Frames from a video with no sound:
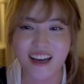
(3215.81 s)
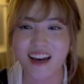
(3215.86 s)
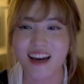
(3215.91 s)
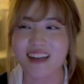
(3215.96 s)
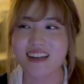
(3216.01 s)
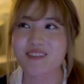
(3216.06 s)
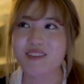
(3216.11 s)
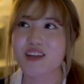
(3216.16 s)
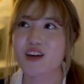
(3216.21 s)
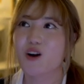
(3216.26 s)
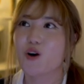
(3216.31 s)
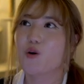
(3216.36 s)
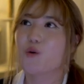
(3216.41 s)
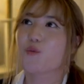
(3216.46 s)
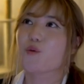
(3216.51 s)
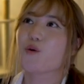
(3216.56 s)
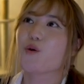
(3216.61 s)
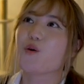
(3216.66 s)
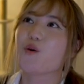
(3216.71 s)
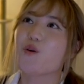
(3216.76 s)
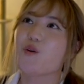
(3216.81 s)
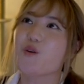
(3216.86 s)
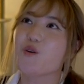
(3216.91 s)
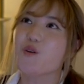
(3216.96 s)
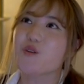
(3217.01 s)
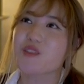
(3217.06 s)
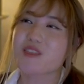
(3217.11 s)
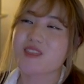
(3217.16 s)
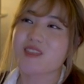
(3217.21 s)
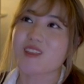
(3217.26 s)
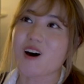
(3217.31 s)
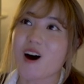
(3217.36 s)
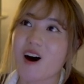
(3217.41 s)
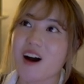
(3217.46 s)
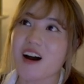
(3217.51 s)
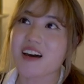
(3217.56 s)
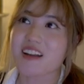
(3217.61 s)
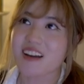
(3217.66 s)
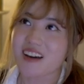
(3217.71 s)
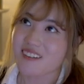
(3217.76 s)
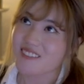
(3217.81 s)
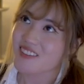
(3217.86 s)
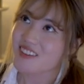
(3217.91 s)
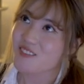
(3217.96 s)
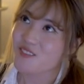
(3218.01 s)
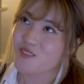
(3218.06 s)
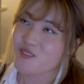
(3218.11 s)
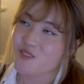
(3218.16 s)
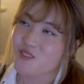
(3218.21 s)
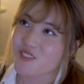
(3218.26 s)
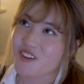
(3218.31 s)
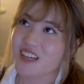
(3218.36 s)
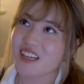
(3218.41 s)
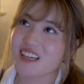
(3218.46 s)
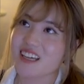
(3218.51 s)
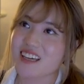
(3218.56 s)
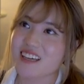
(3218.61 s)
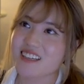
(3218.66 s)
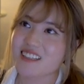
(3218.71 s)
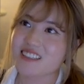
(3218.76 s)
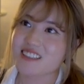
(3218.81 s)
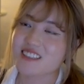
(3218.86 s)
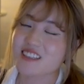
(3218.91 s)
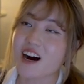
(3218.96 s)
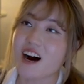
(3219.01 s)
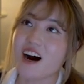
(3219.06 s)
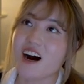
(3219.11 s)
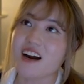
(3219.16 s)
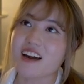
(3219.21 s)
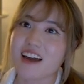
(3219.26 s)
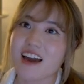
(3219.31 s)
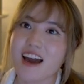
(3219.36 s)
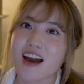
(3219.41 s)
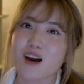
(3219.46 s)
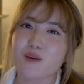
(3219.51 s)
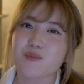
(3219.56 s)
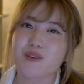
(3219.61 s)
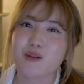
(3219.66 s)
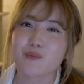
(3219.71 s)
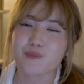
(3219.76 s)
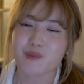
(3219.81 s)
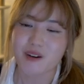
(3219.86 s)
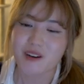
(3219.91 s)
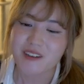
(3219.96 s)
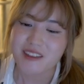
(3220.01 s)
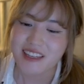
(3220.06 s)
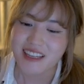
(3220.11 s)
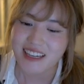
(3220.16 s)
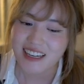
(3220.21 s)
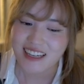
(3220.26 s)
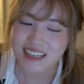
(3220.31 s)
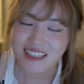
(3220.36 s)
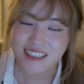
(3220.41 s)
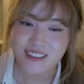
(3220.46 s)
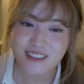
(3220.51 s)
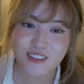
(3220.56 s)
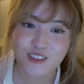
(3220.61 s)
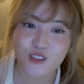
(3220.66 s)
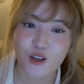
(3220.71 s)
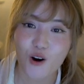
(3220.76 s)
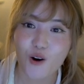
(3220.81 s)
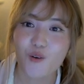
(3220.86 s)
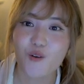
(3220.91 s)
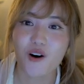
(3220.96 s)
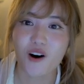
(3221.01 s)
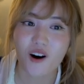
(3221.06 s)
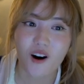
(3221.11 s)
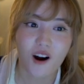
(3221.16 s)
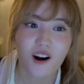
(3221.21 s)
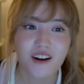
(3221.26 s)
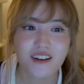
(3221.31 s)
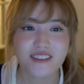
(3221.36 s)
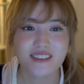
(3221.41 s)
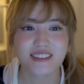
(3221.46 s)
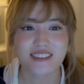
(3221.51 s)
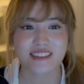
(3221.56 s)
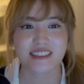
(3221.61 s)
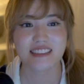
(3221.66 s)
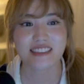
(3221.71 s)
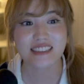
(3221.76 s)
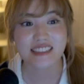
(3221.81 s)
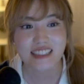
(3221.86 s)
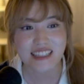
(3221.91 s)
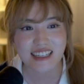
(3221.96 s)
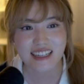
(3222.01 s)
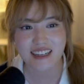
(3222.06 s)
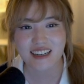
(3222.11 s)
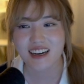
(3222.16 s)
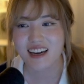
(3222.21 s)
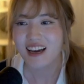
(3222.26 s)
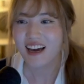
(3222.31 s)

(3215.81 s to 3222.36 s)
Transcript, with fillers: And I'm like, who thought of the freaking song Happy Birthday? It is so hard to sing.